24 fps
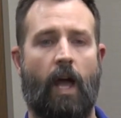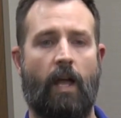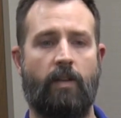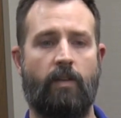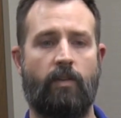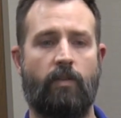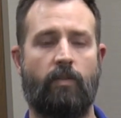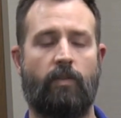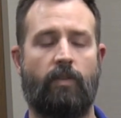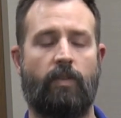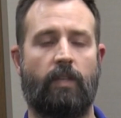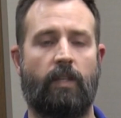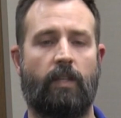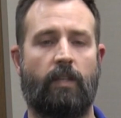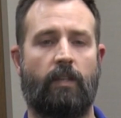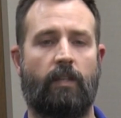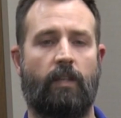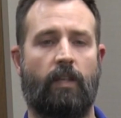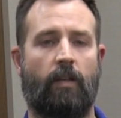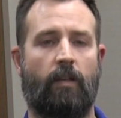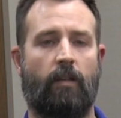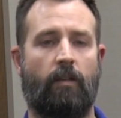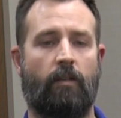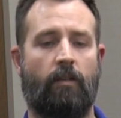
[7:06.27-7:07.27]
I do
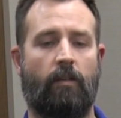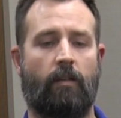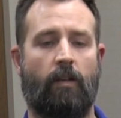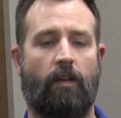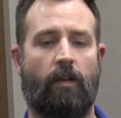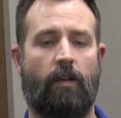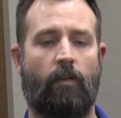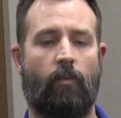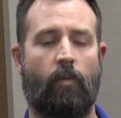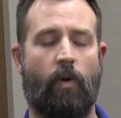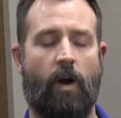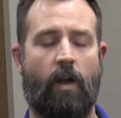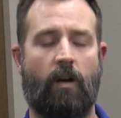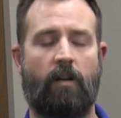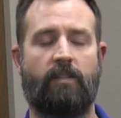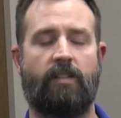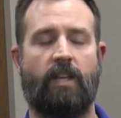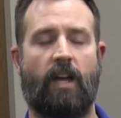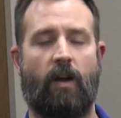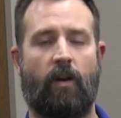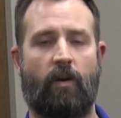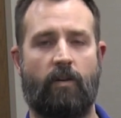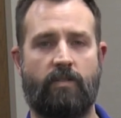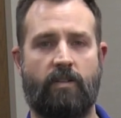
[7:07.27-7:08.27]
think that
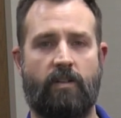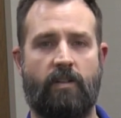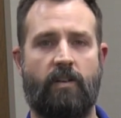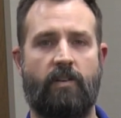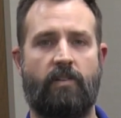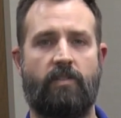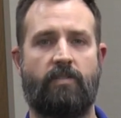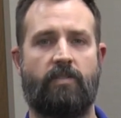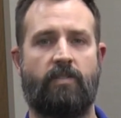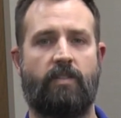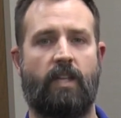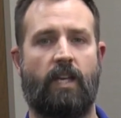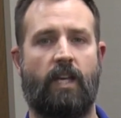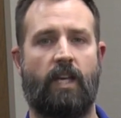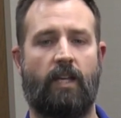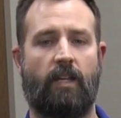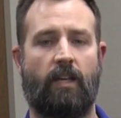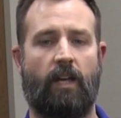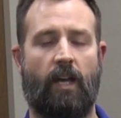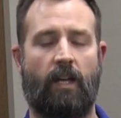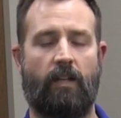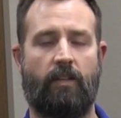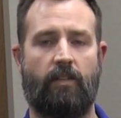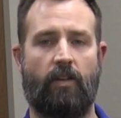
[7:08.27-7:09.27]
water towers are here to
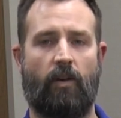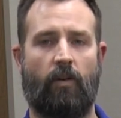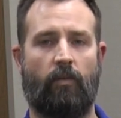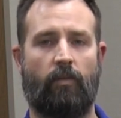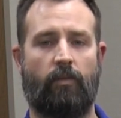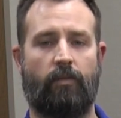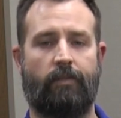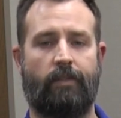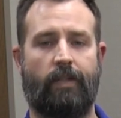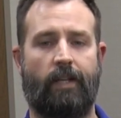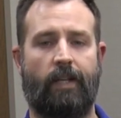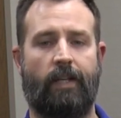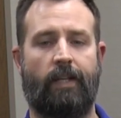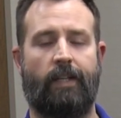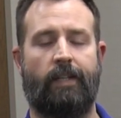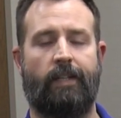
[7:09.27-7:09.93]
stay. I don't